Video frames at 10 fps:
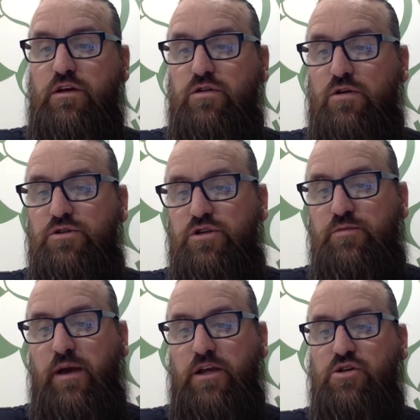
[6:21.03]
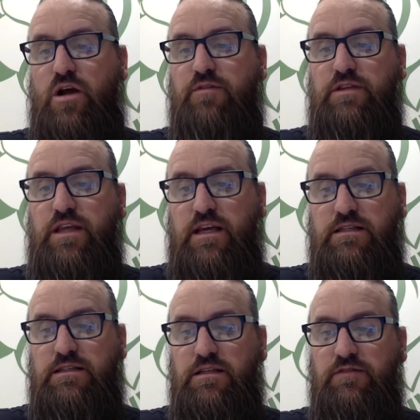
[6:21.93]
the closure to make sure everything
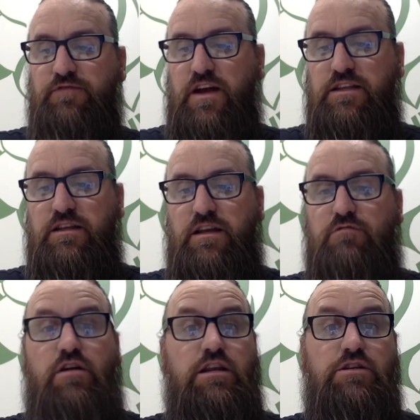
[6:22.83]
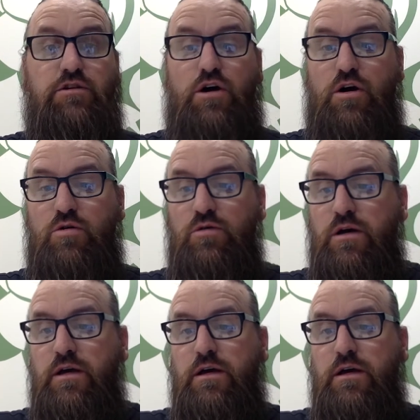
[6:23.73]
is disinfected and ready to go.